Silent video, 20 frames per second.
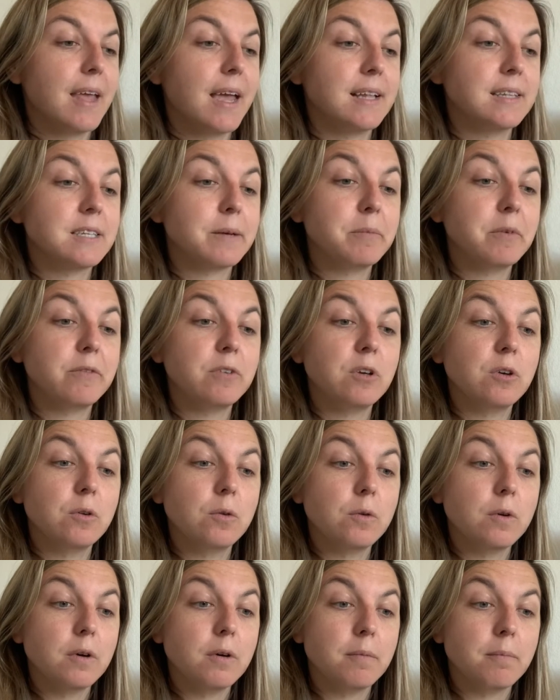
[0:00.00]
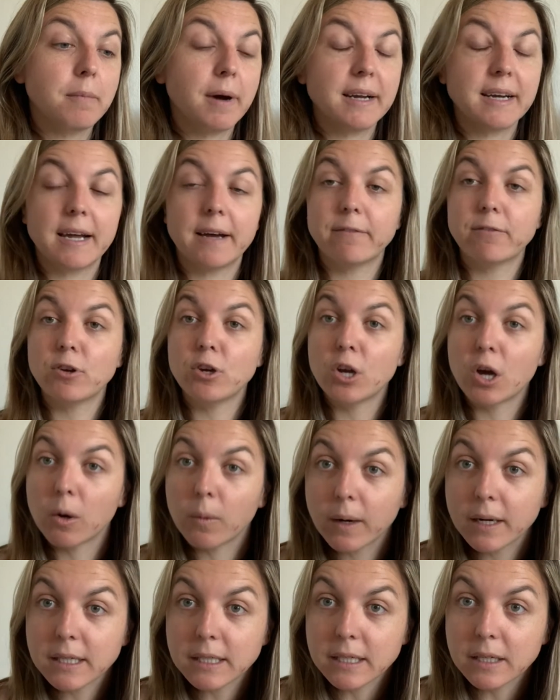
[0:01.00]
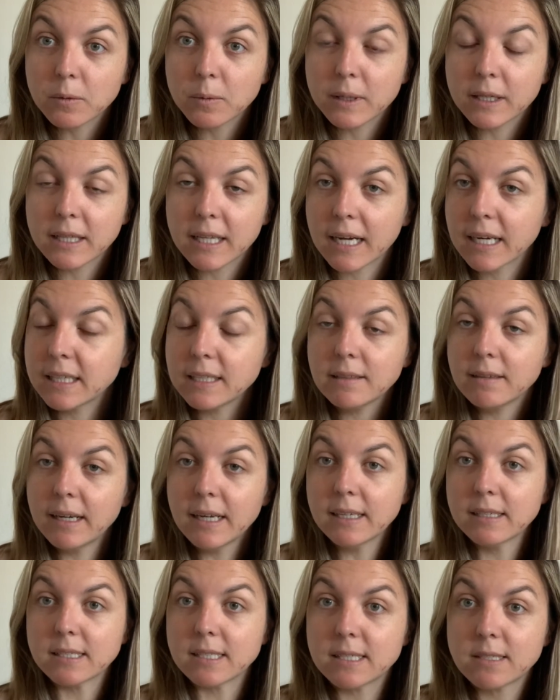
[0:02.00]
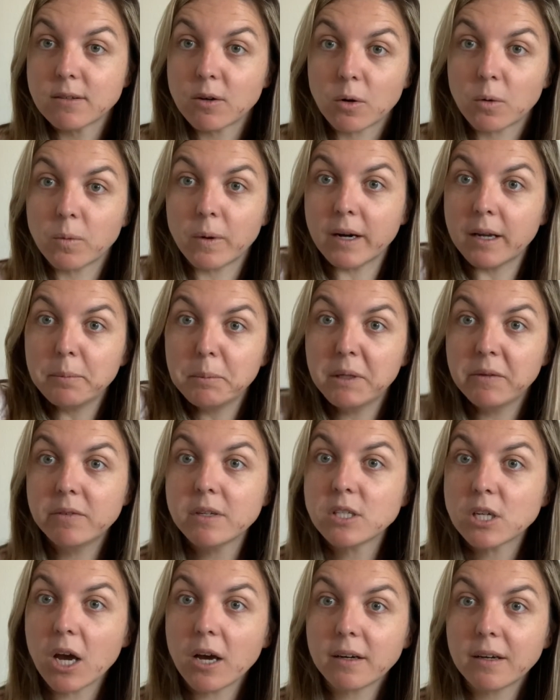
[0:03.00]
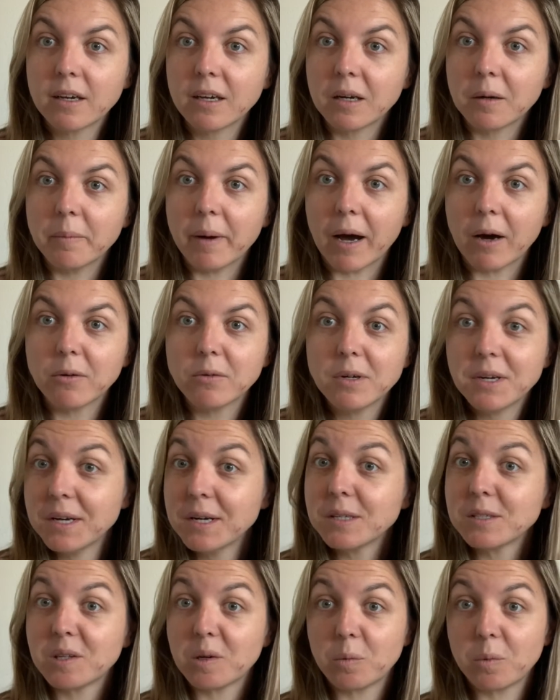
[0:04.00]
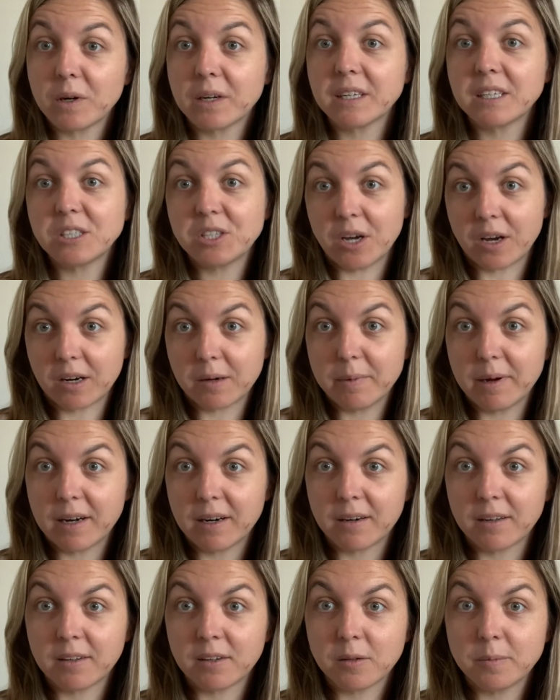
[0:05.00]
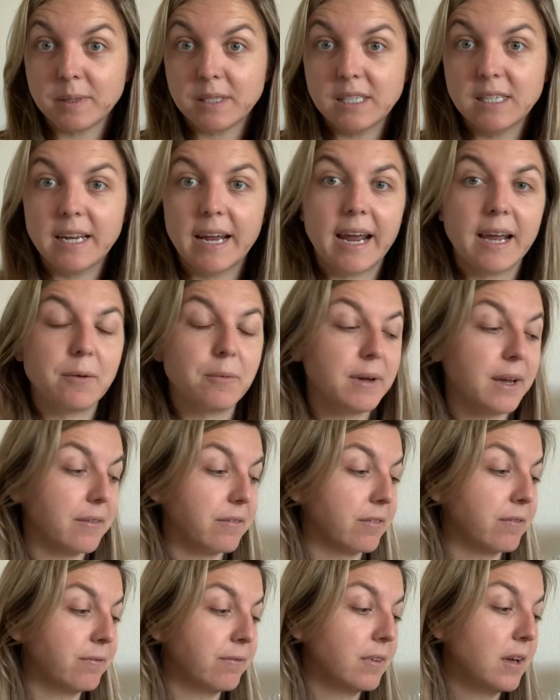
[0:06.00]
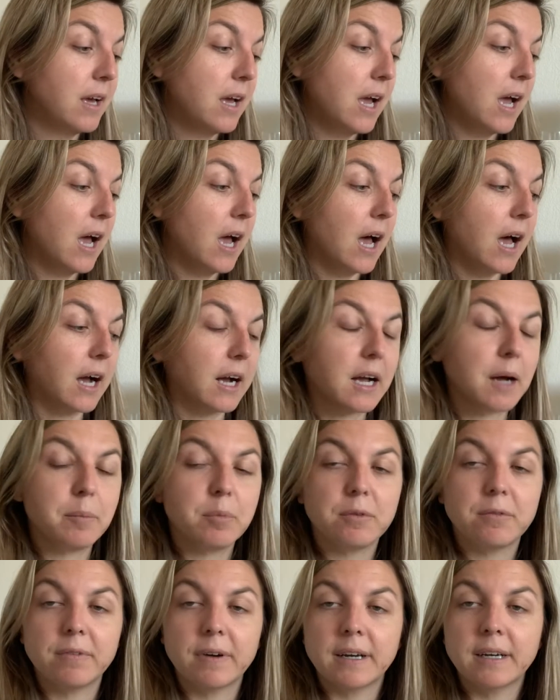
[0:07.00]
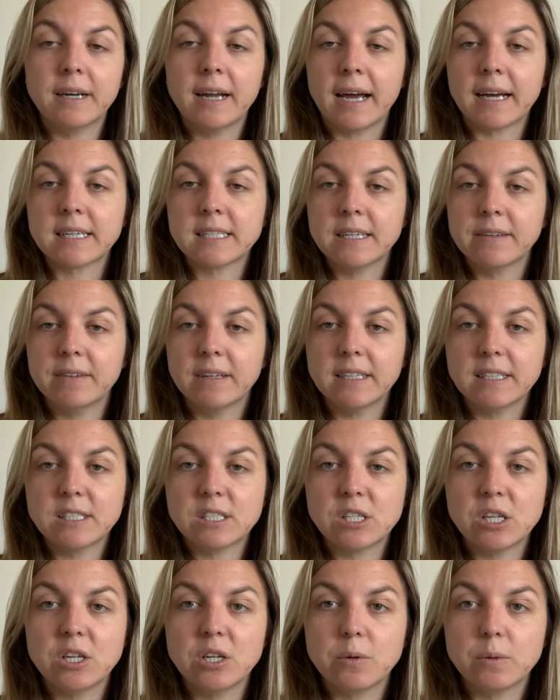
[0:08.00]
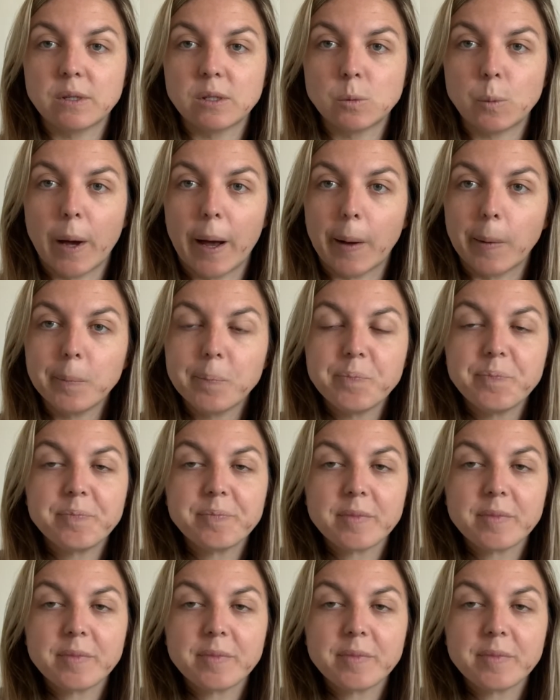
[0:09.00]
some of you might have no idea what that is or what I'm even talking about. So we're going to talk about it a little bit today, and we have a couple fun activities to do as well.